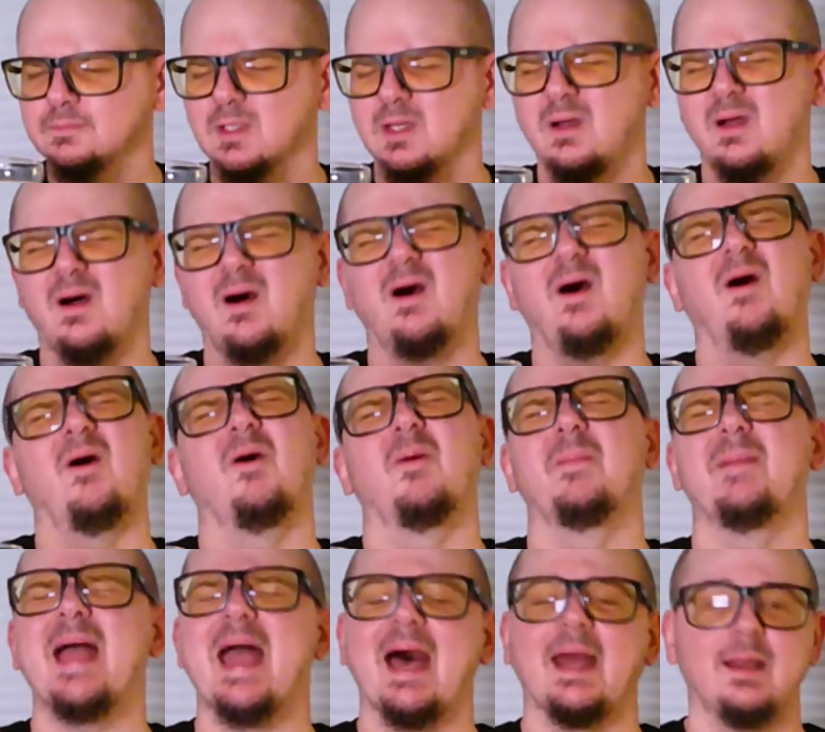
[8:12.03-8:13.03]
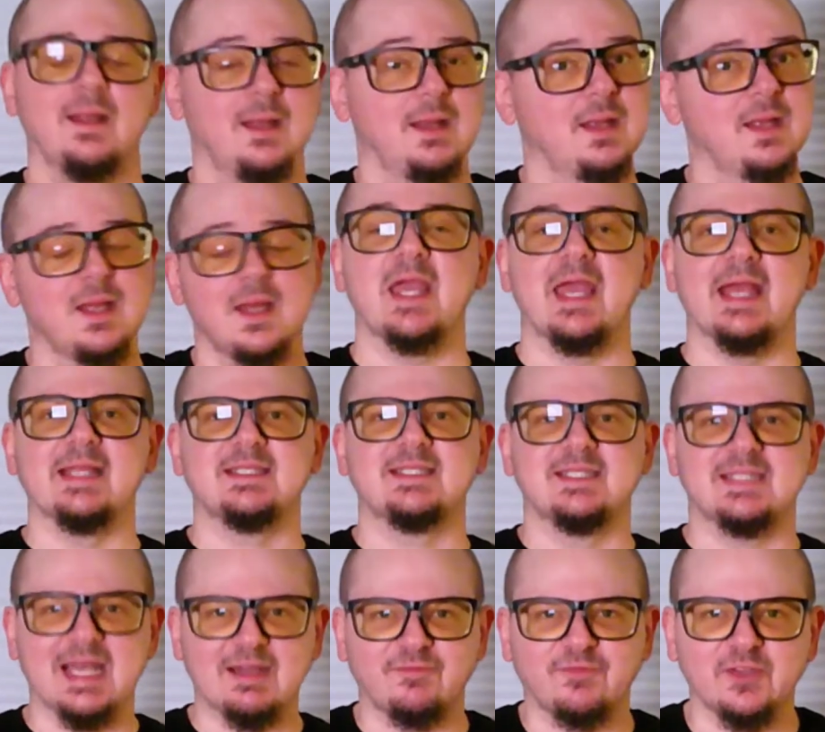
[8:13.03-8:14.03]
Oh man, it
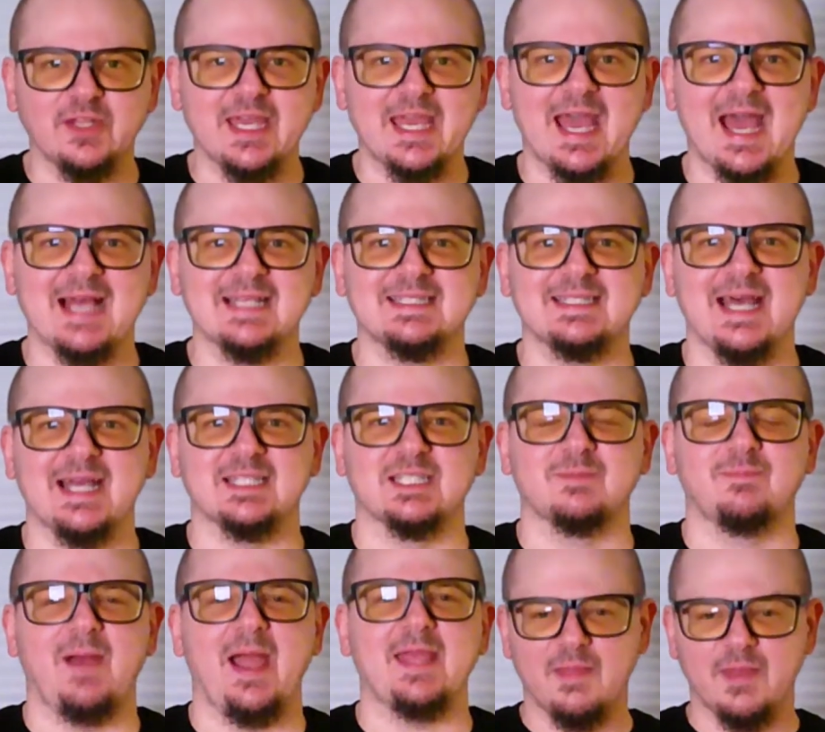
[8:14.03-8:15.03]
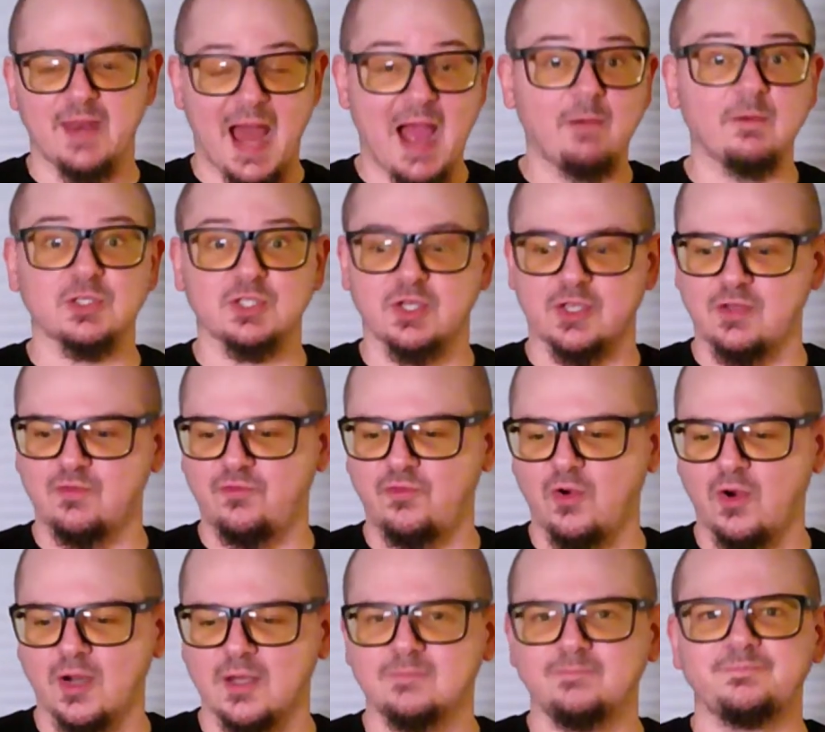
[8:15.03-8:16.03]
definitely has that spike that I was looking
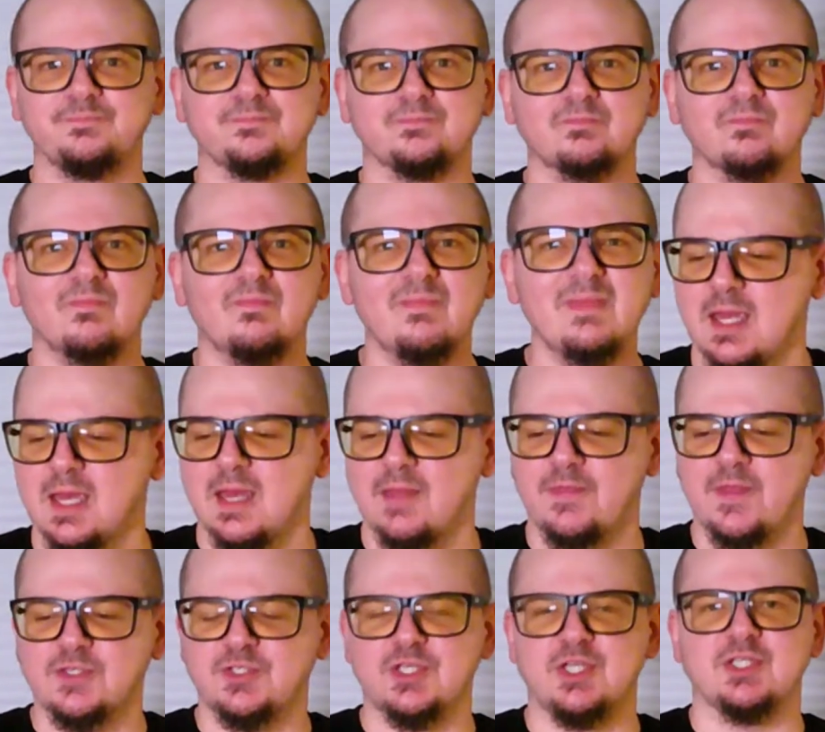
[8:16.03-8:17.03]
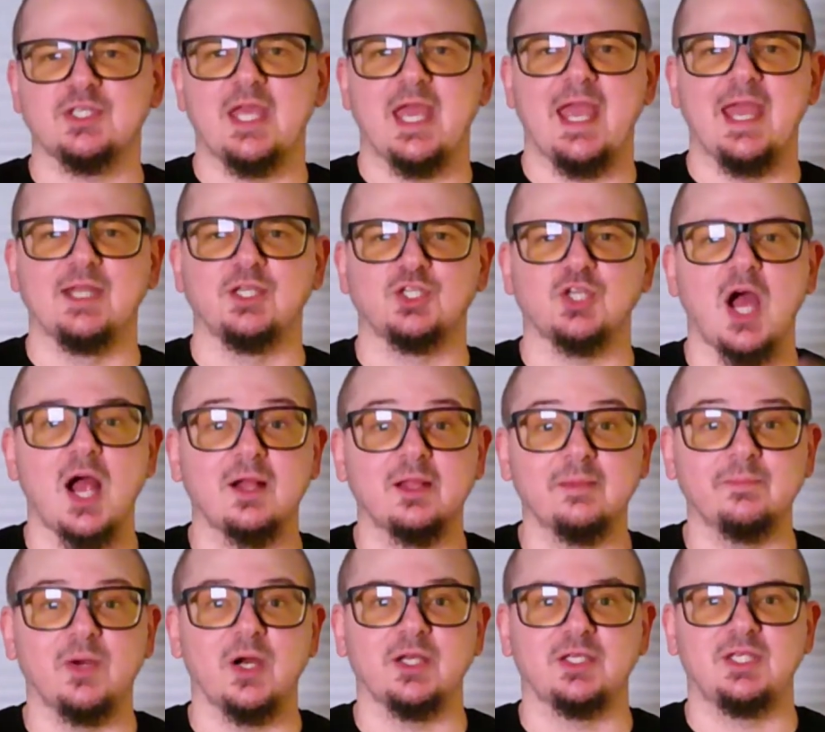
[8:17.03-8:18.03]
for. This is a chocolate
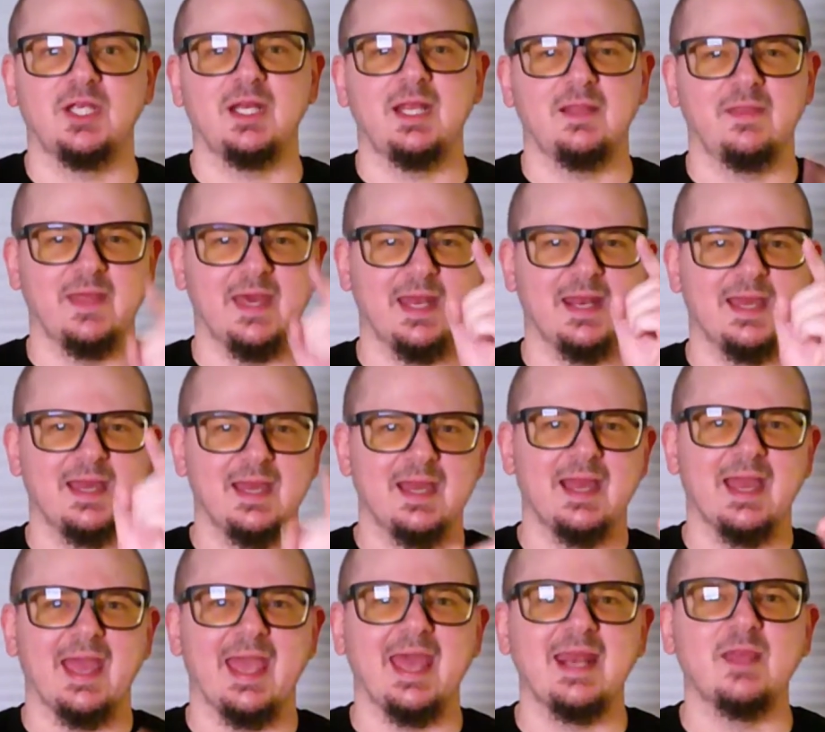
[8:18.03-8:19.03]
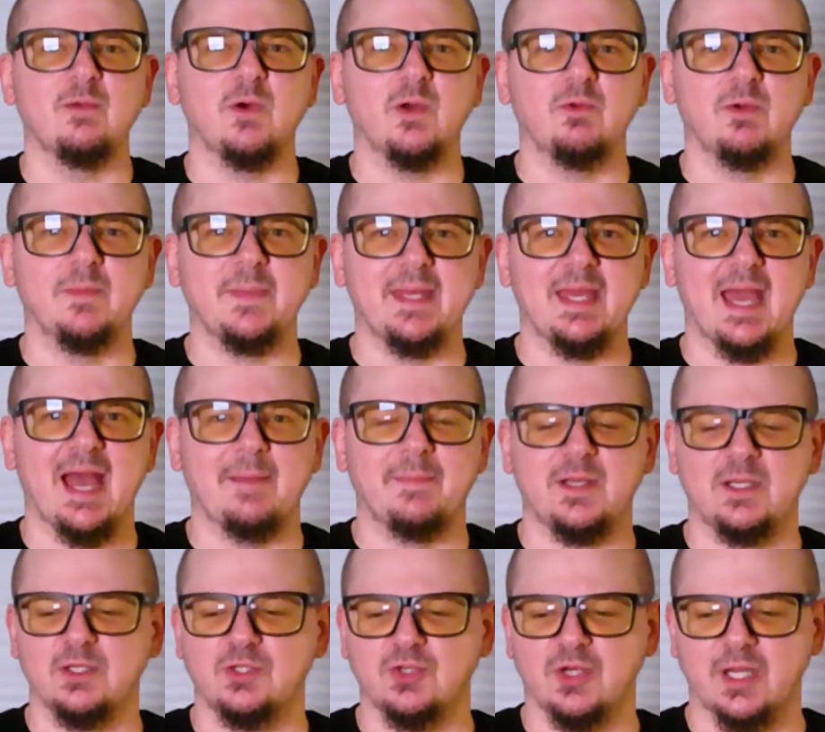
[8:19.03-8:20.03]
martini that anyone would be happy
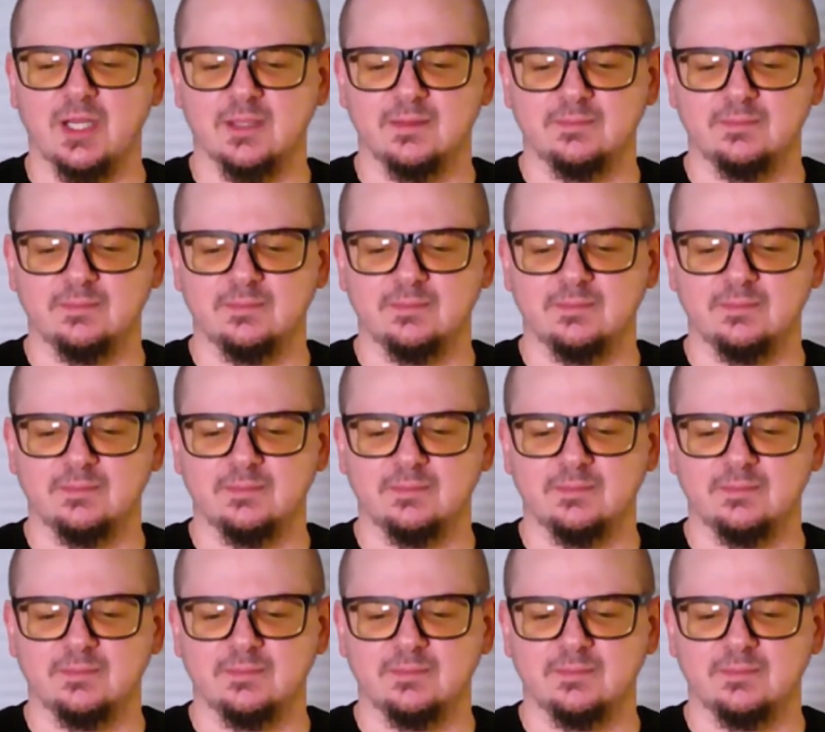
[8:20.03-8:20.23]
to drink.